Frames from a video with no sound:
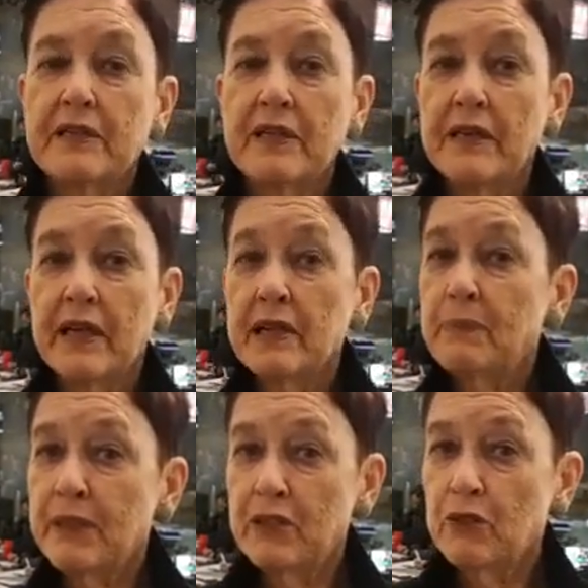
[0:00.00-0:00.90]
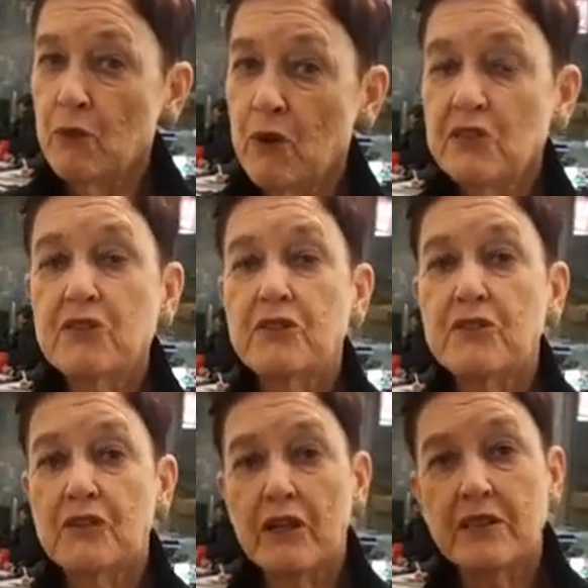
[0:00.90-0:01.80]
And then anybody who wants to
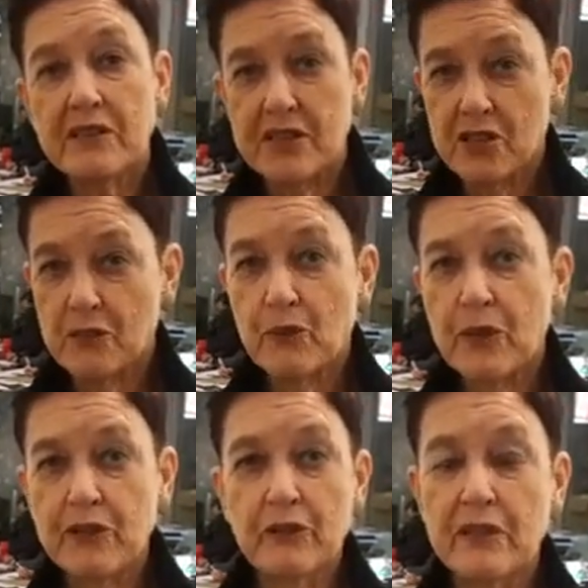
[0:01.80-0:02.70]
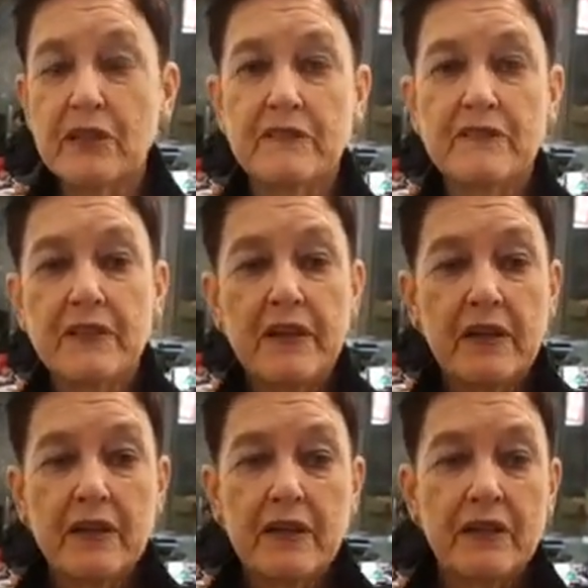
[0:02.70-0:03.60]
start a session where you live,
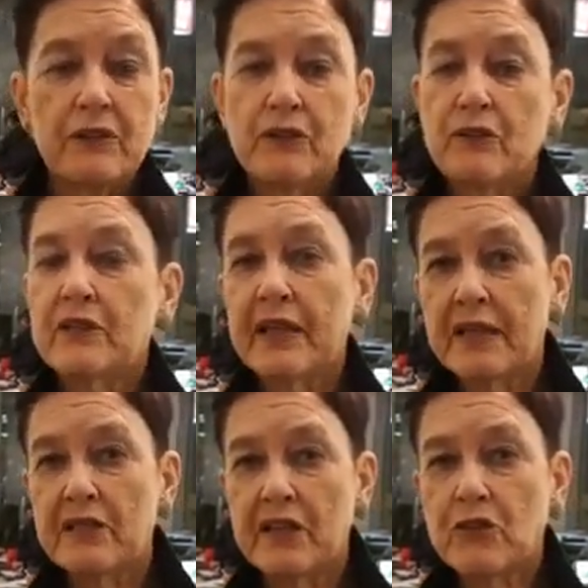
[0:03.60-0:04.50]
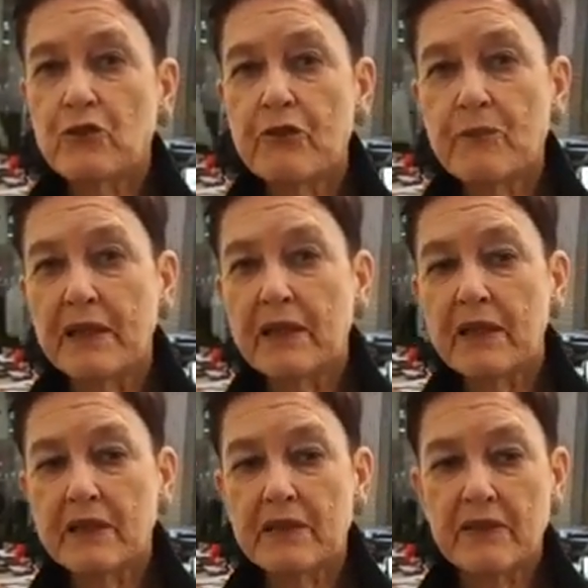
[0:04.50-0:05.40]
you can get in touch with me.
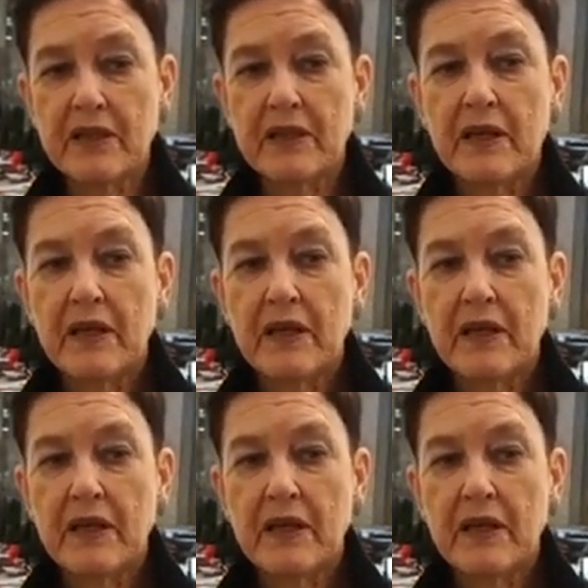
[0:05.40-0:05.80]
The